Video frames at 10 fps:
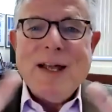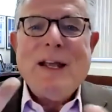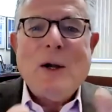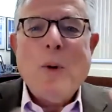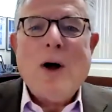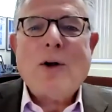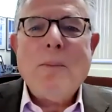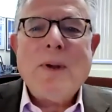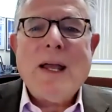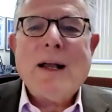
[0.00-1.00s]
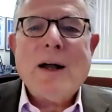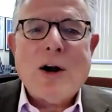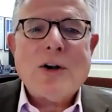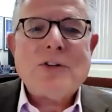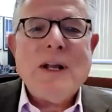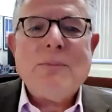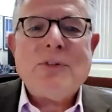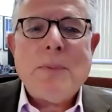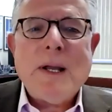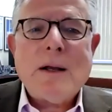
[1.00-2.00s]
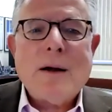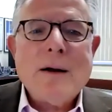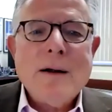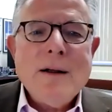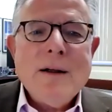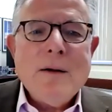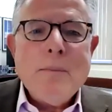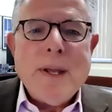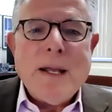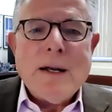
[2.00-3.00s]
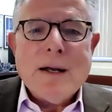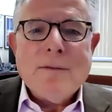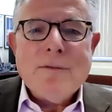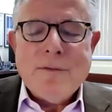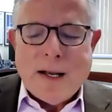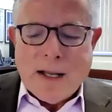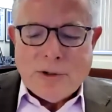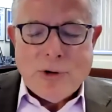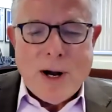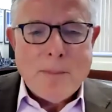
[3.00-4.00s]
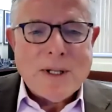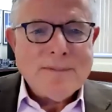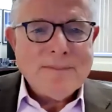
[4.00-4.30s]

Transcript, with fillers: in welcoming our esteemed speaker, Bina Venkataraman.